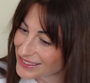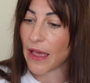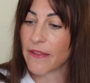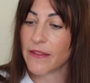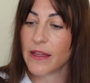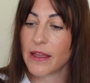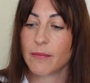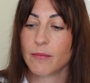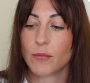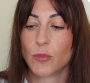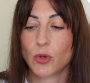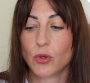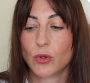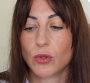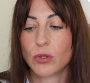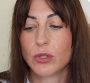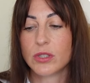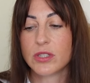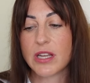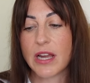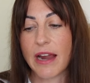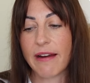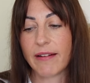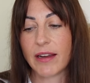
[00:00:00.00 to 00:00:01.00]
And then
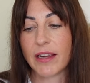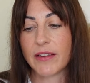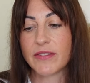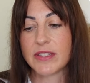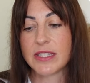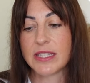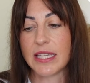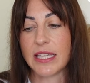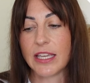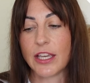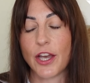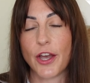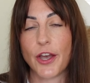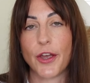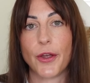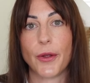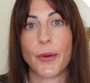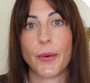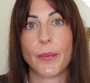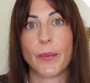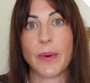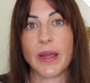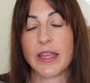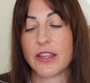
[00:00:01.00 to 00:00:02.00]
more Diary of a
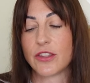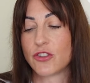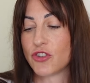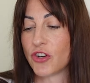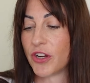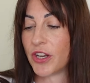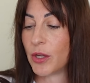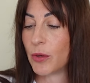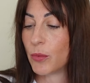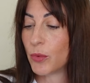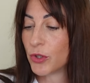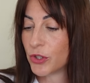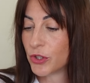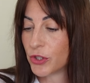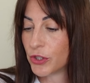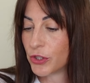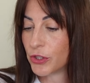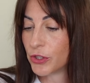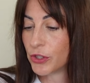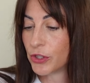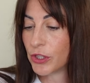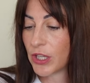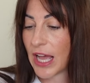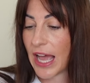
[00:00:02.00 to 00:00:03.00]
CEO with Trini
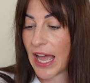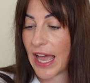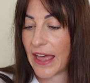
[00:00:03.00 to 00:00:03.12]
Woodall.